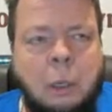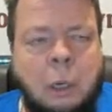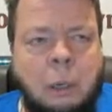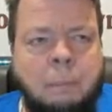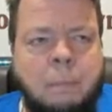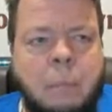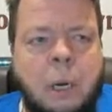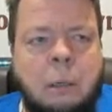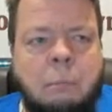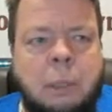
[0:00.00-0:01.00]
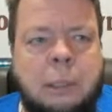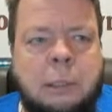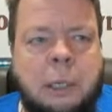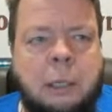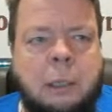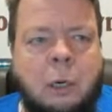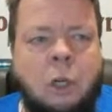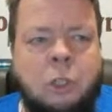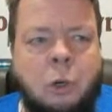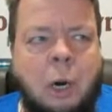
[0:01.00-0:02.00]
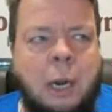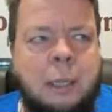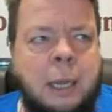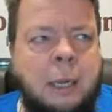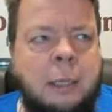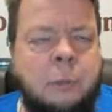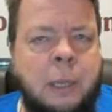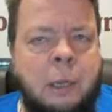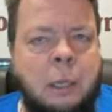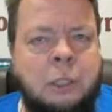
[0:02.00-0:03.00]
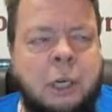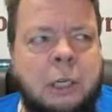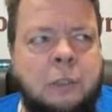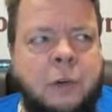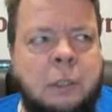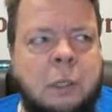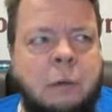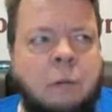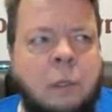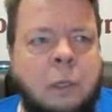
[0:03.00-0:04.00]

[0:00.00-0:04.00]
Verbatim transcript: Um, but uh, it looks sort of like that. That's why they call it Chinese foxglove.